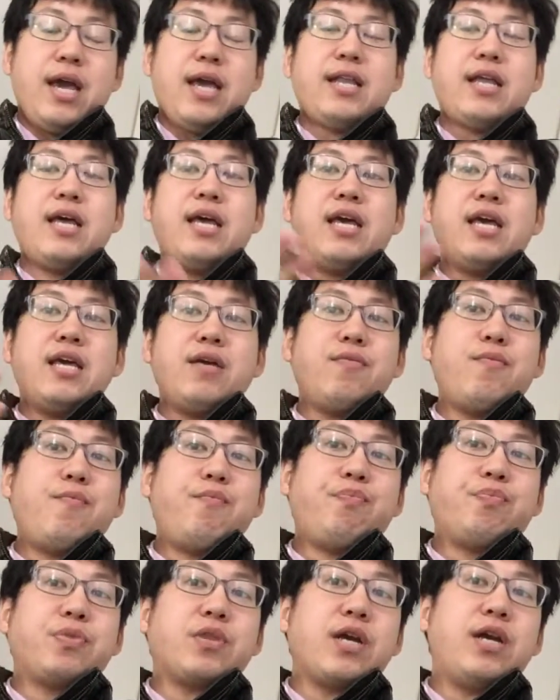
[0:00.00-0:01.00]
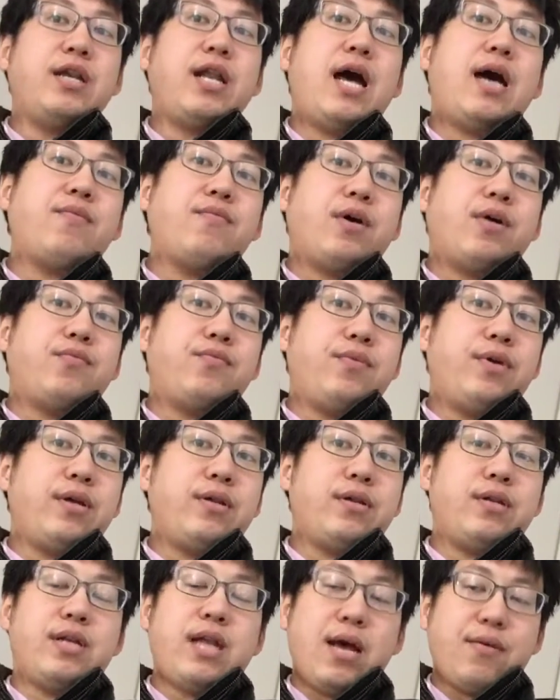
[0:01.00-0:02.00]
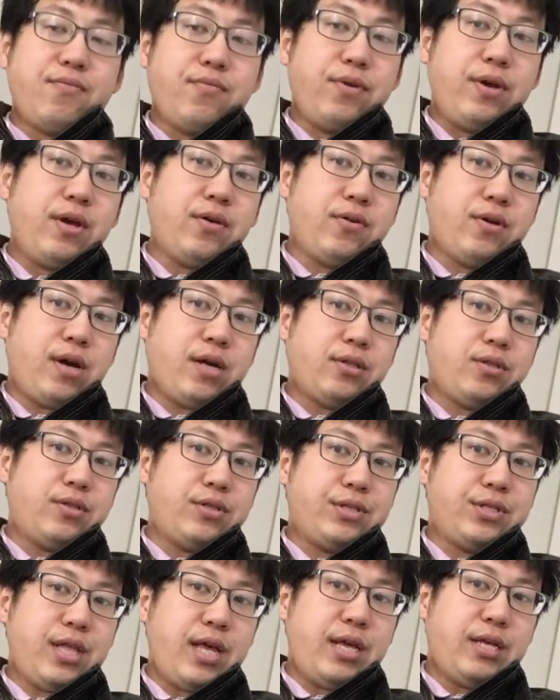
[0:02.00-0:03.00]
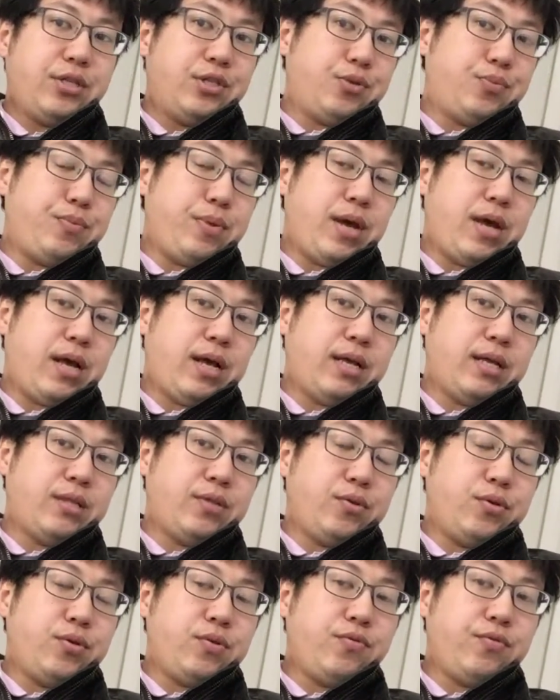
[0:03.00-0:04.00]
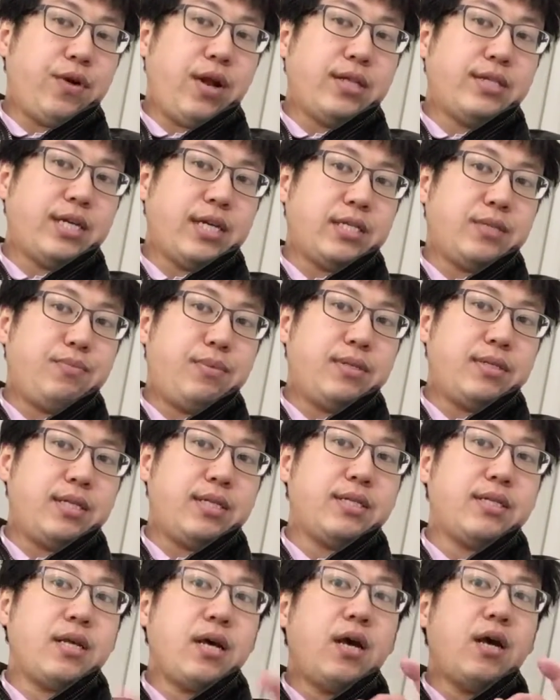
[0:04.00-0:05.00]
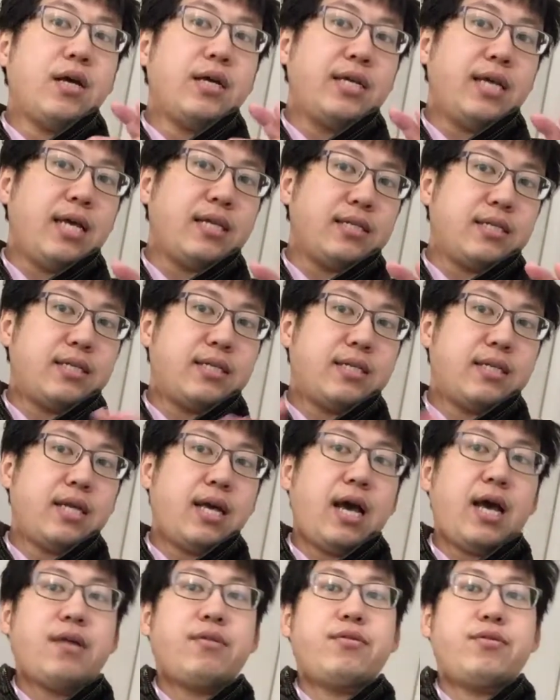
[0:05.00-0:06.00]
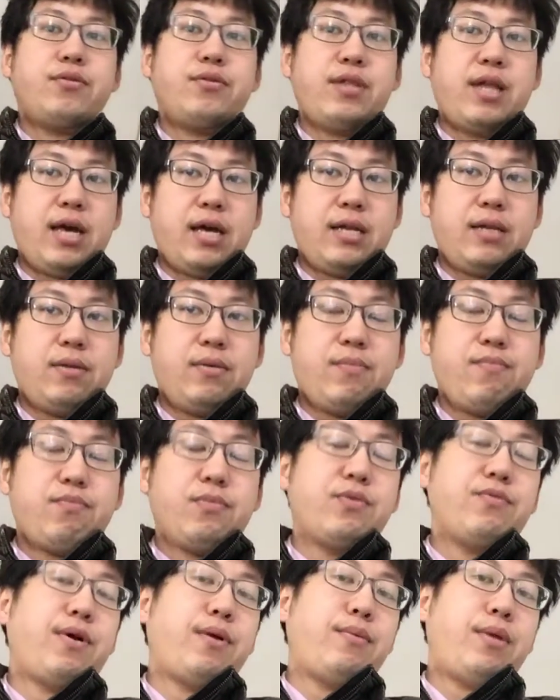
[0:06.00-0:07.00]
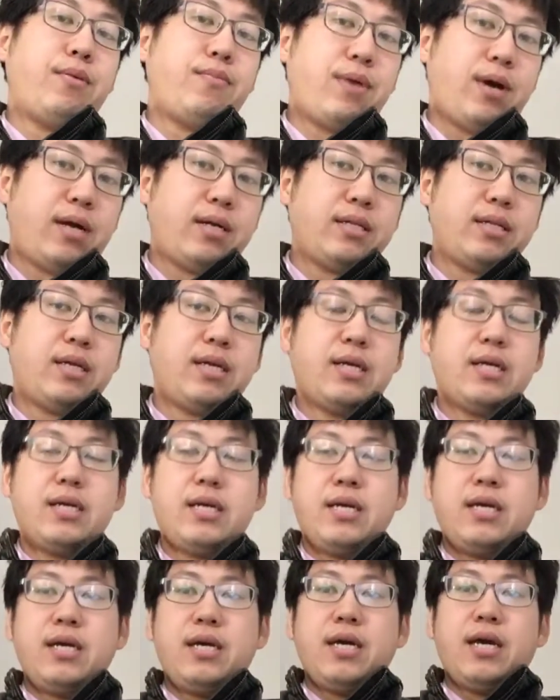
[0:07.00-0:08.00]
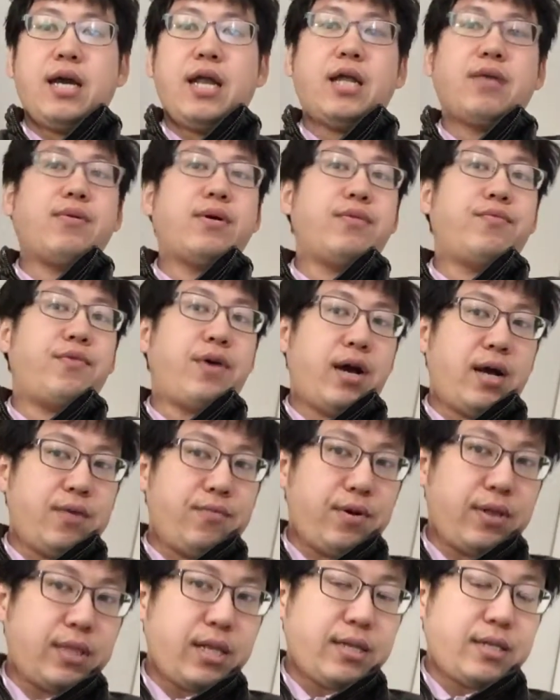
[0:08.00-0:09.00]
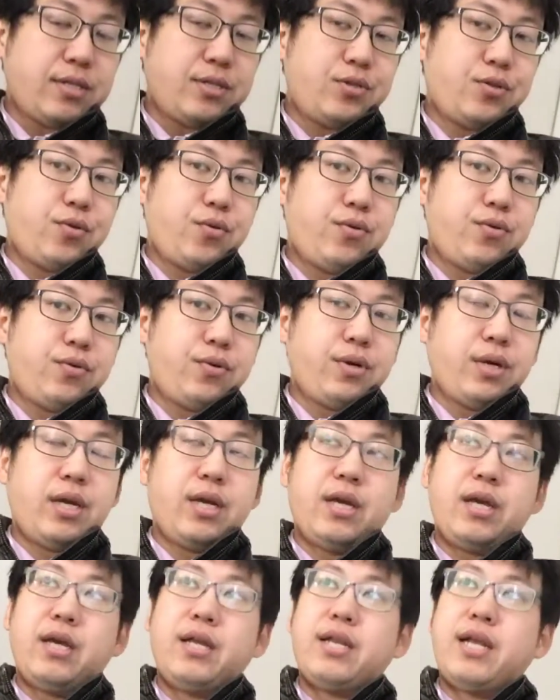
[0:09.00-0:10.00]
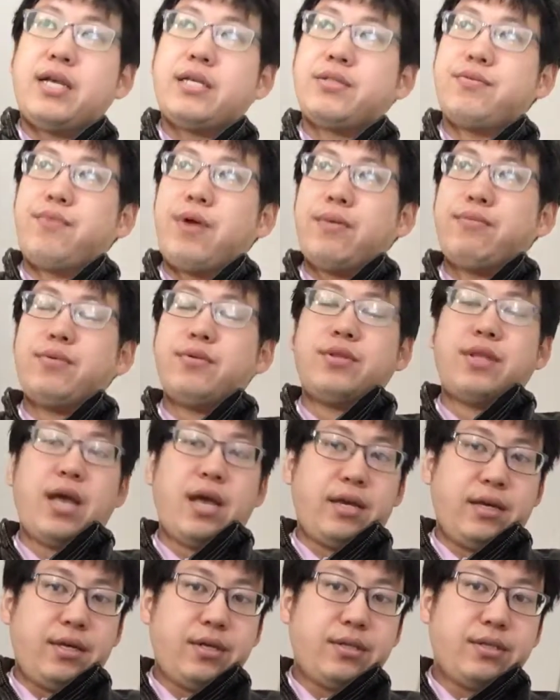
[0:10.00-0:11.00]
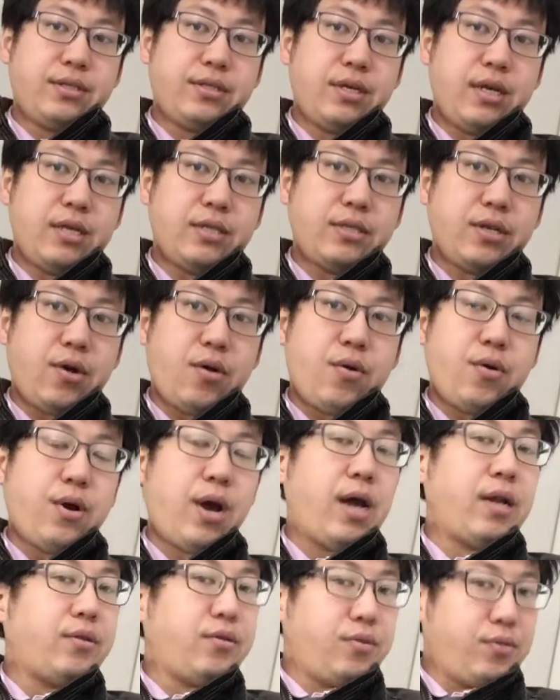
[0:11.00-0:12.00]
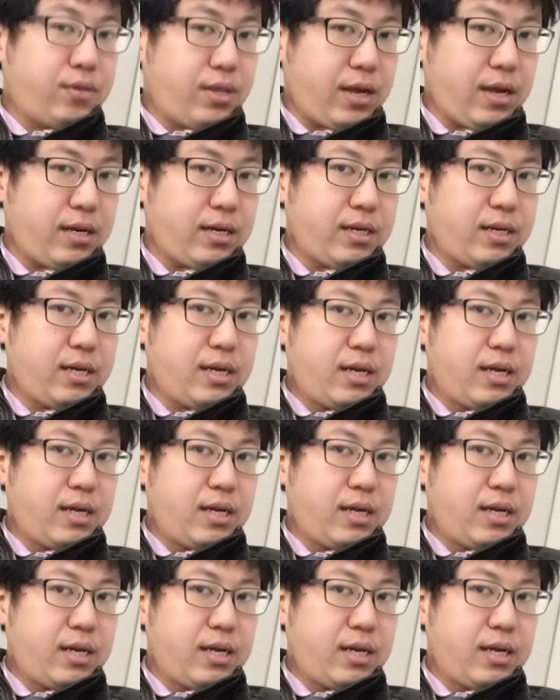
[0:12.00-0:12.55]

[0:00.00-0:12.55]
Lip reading: And if Love will to stay in Japan and do franchise business, yes, I'll do that. Family Mart. I'm a 1,000 store in next 5 to 10 years, so I'll do that.